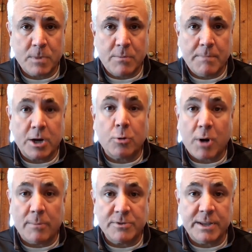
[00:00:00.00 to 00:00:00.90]
medical
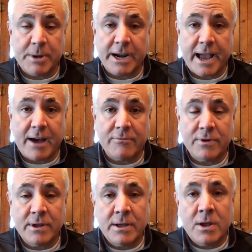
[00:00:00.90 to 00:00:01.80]
problems they might have.
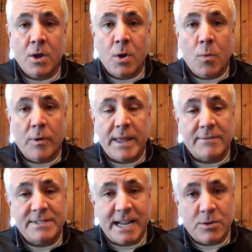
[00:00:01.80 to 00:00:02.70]
When they have
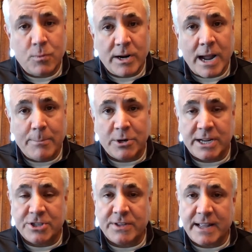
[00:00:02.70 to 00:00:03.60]
stage hypertension,